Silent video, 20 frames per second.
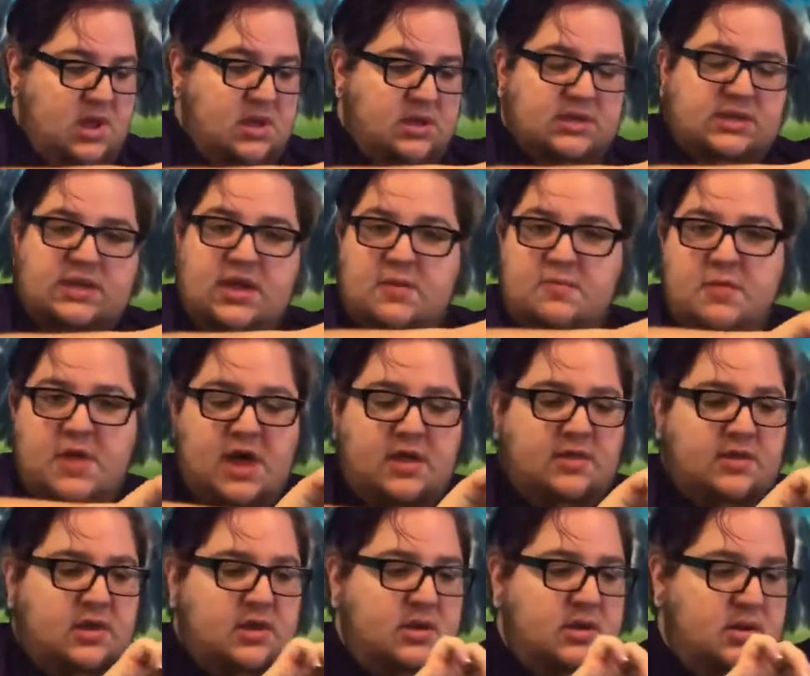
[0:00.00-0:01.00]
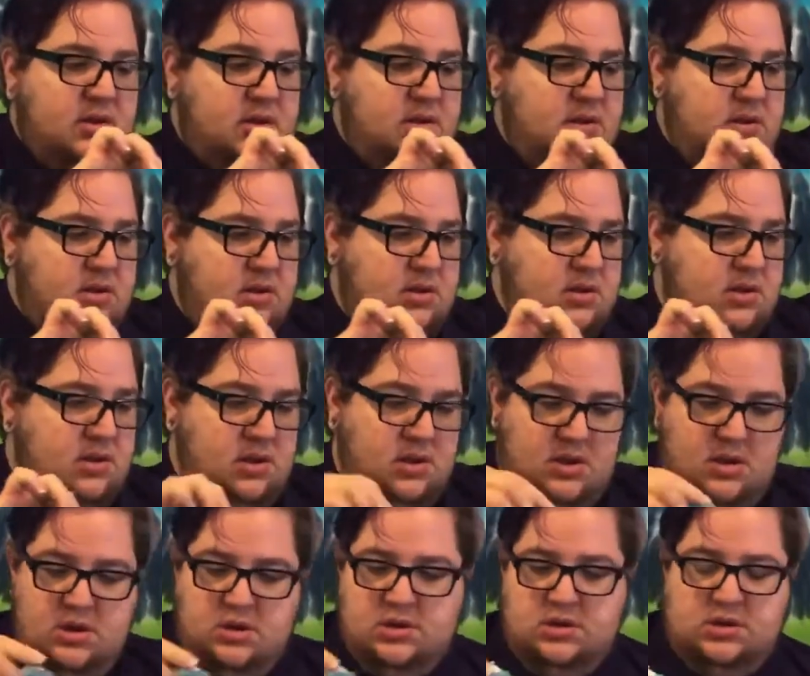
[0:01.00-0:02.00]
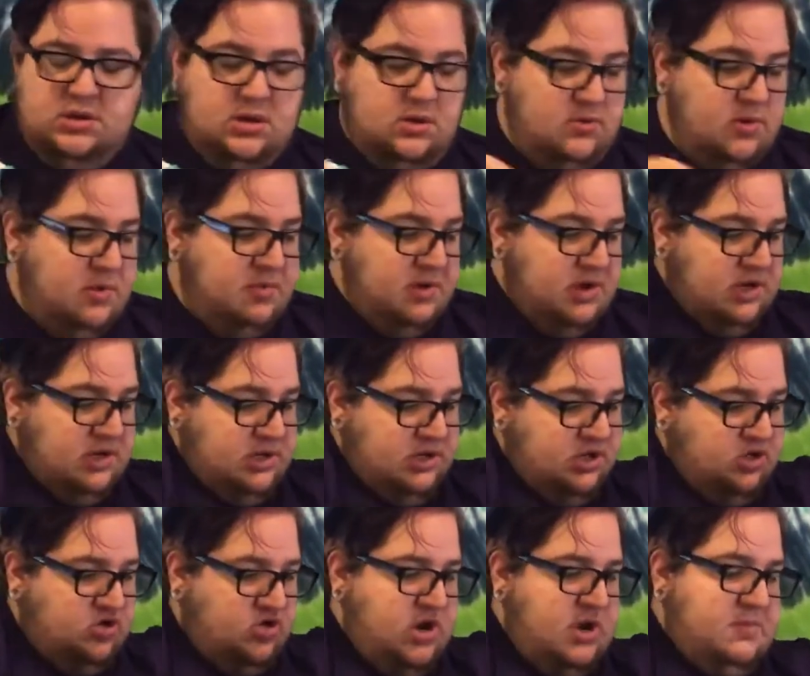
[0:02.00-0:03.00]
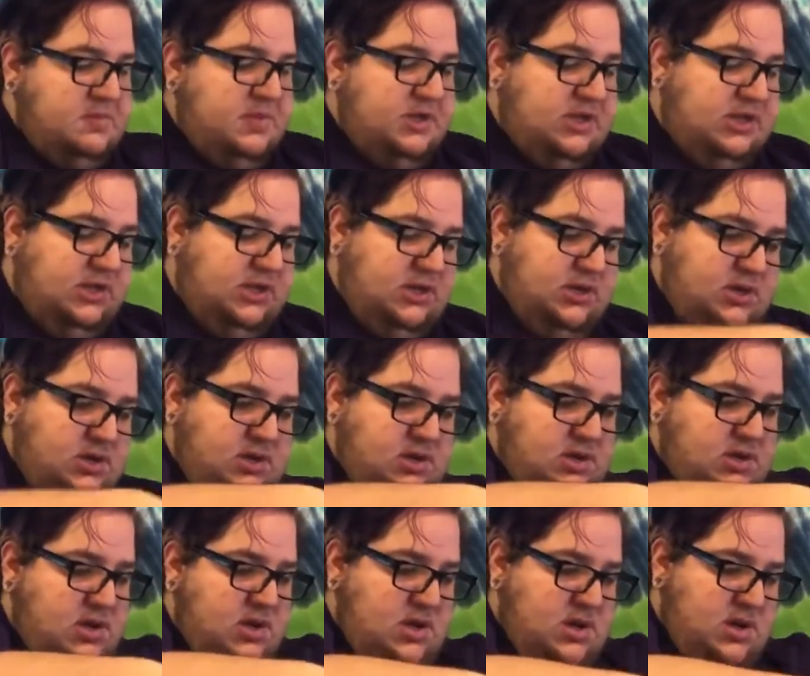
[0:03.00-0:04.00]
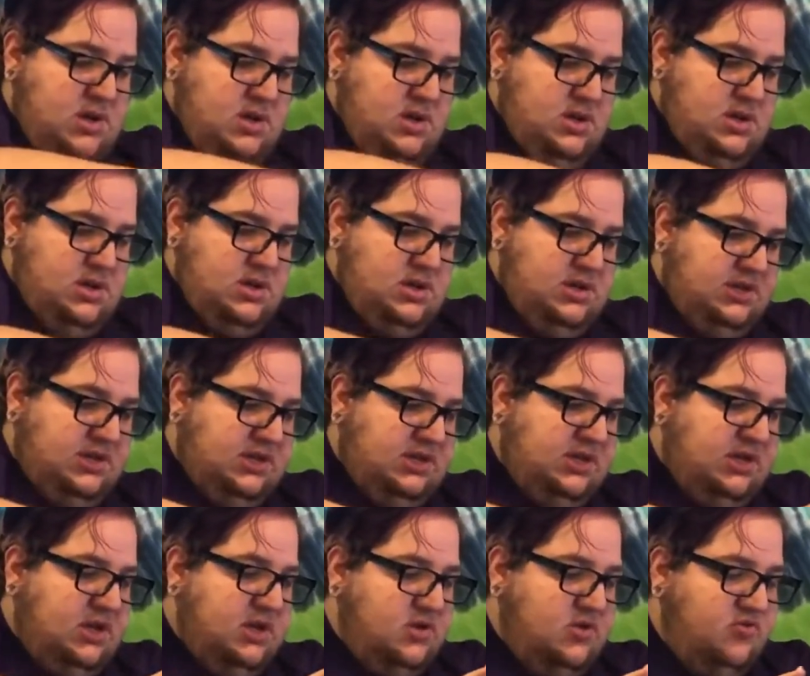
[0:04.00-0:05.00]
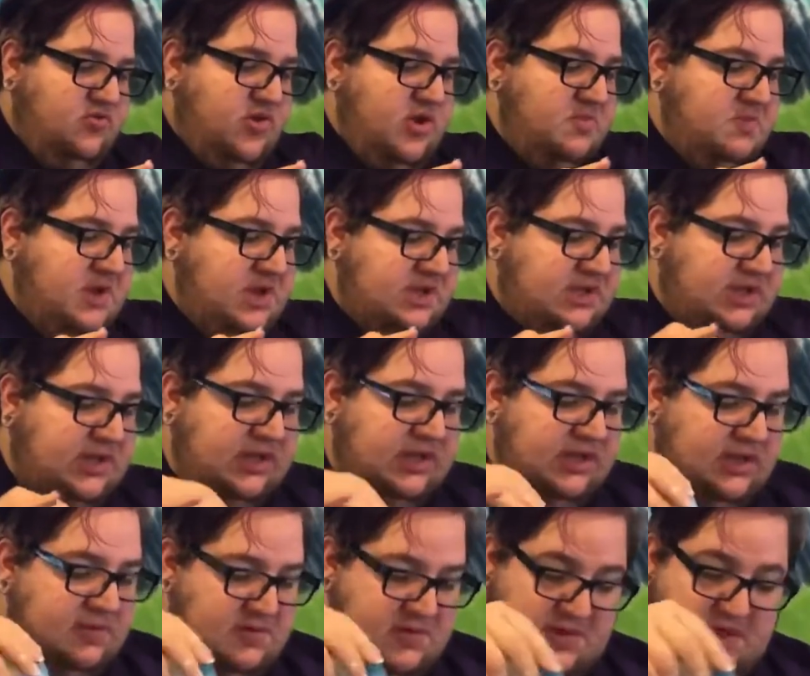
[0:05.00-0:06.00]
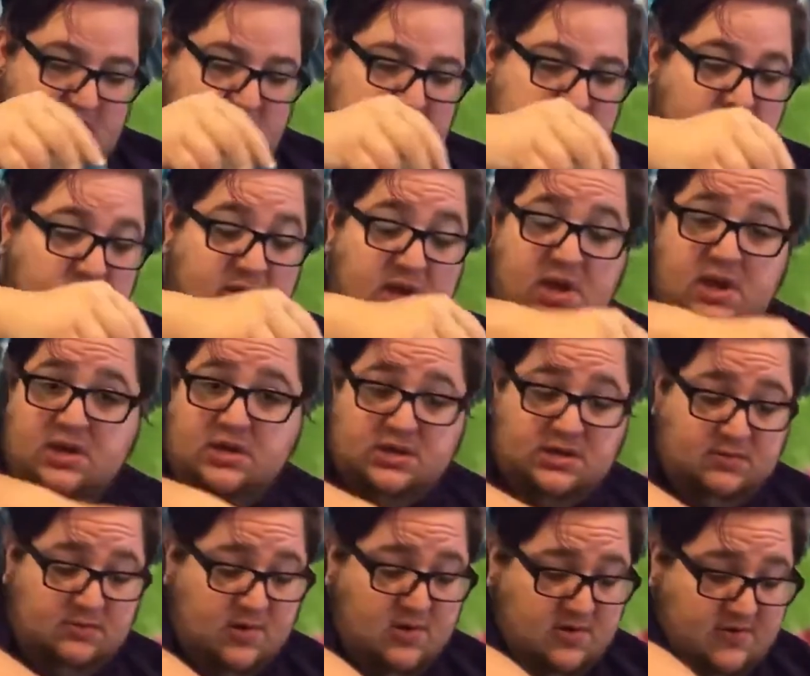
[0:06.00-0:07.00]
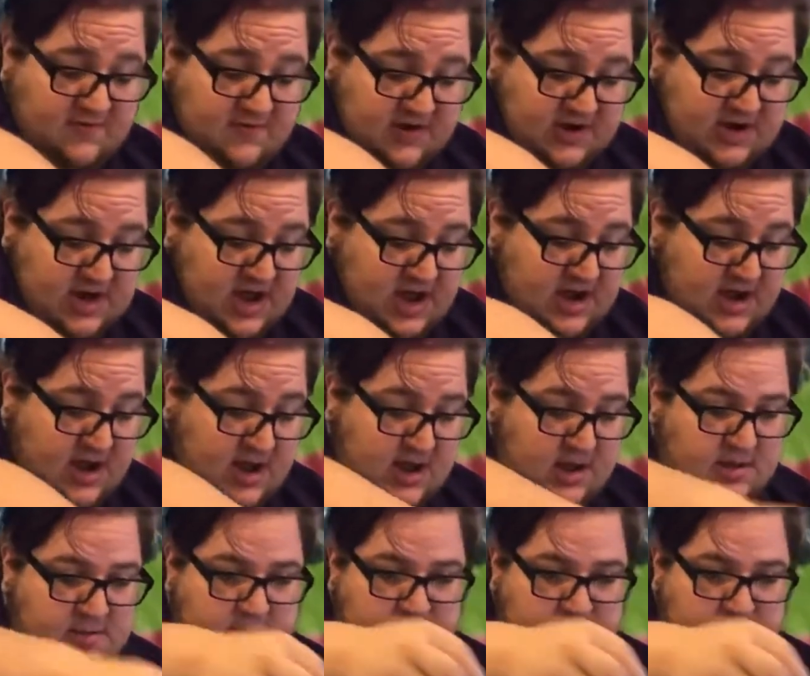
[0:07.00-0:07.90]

Same method, I'm just going to rip it into strips. This isn't going to rip as neatly, but that's okay, because I'm going for tie-dye.